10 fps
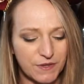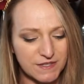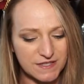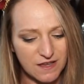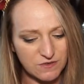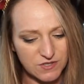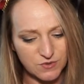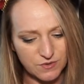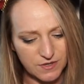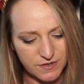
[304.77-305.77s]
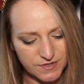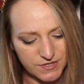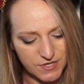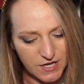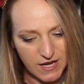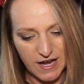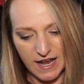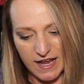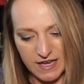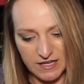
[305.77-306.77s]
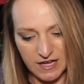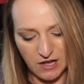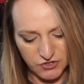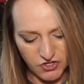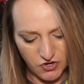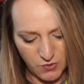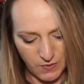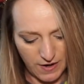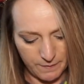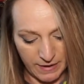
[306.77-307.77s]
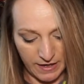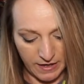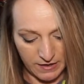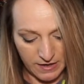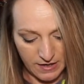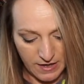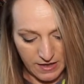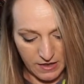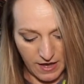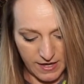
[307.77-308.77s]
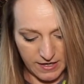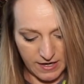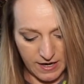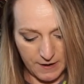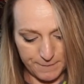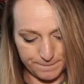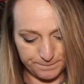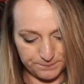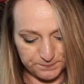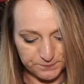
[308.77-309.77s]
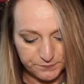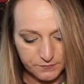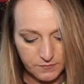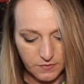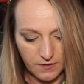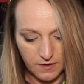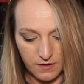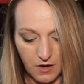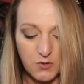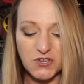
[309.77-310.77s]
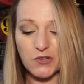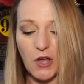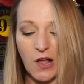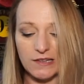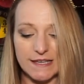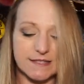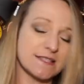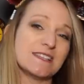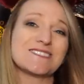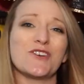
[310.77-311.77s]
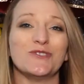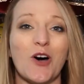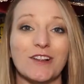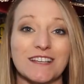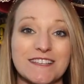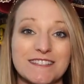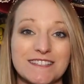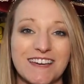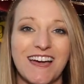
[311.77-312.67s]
the discount stores. And I'll show you what I mean. Like, um, oh, it's called Ollie's. It's called Ollie's.